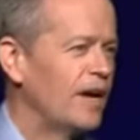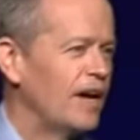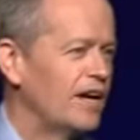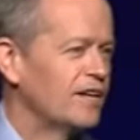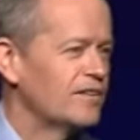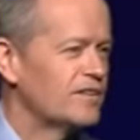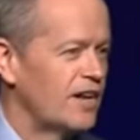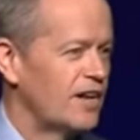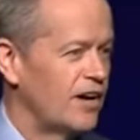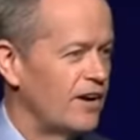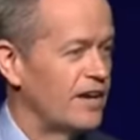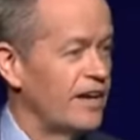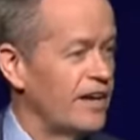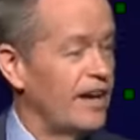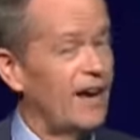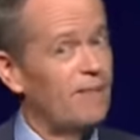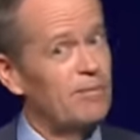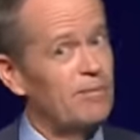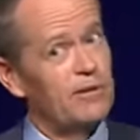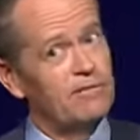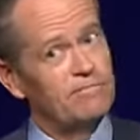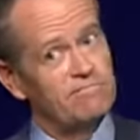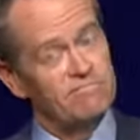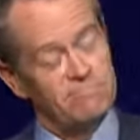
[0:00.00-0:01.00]
down Tony
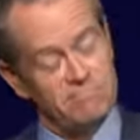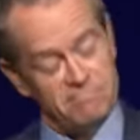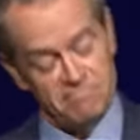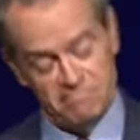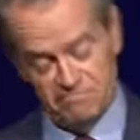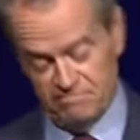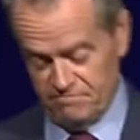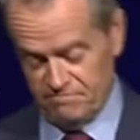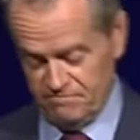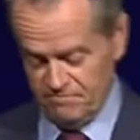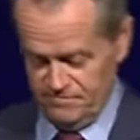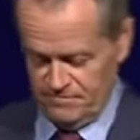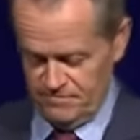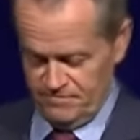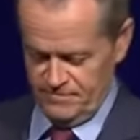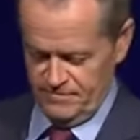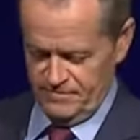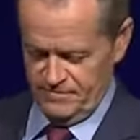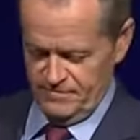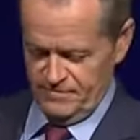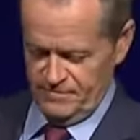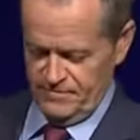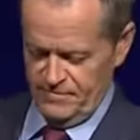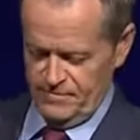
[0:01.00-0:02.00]
Abbott,
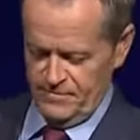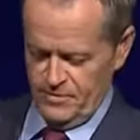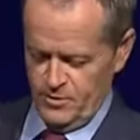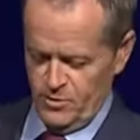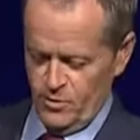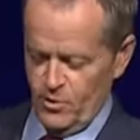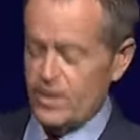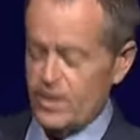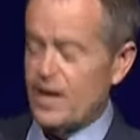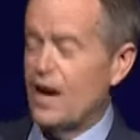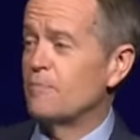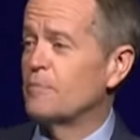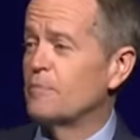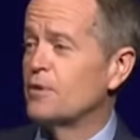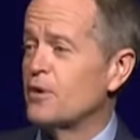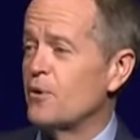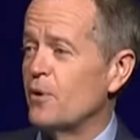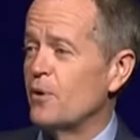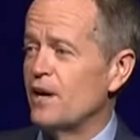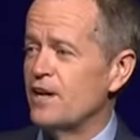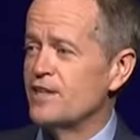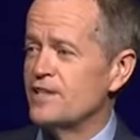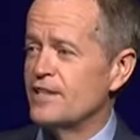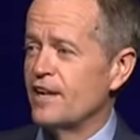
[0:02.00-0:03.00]
or come to
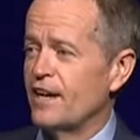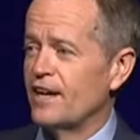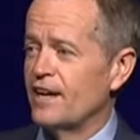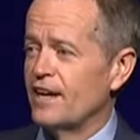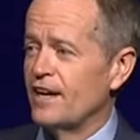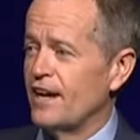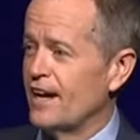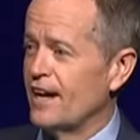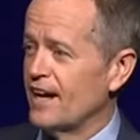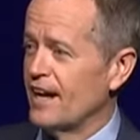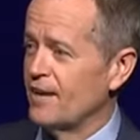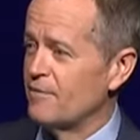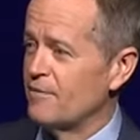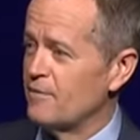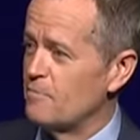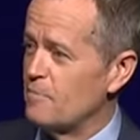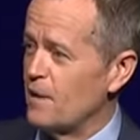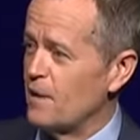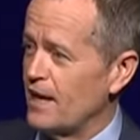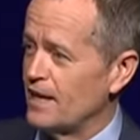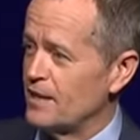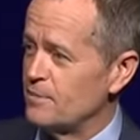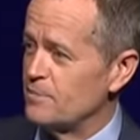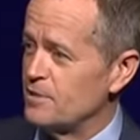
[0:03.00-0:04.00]
Queensland and hang out
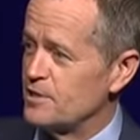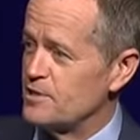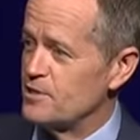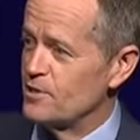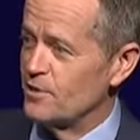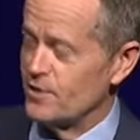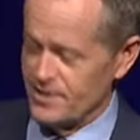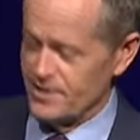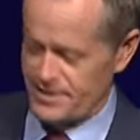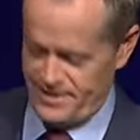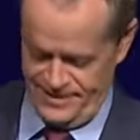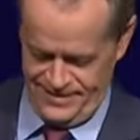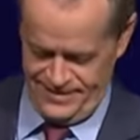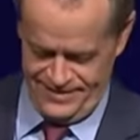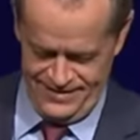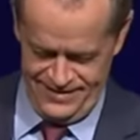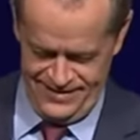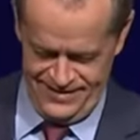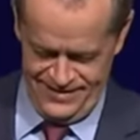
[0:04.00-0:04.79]
with Barnaby Joyce.